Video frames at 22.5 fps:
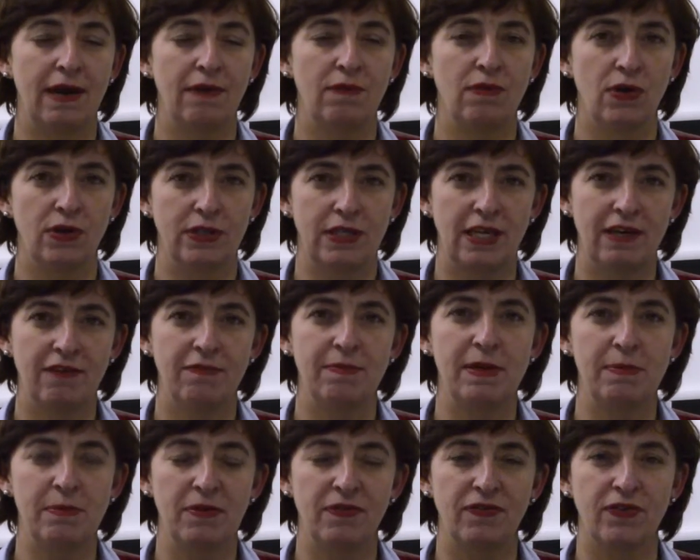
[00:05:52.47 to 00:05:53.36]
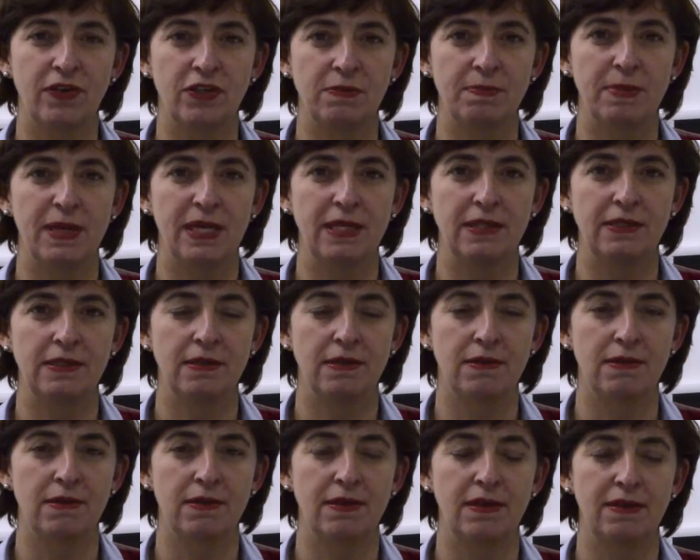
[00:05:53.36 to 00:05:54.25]
Rod gave me my first piece
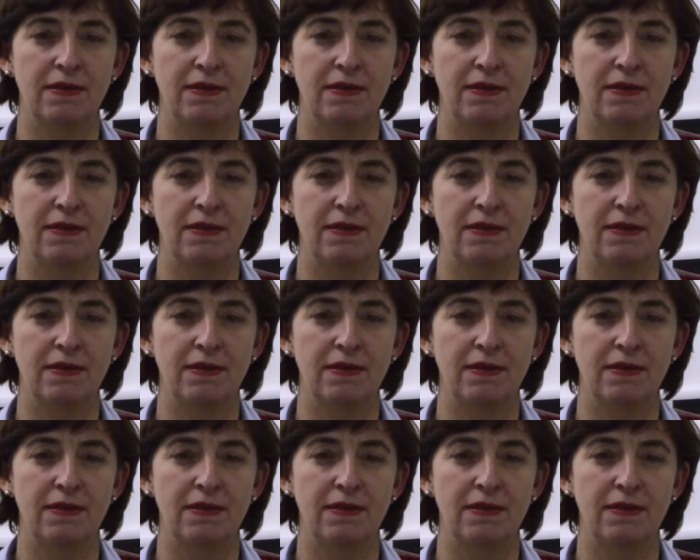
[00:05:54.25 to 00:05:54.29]
on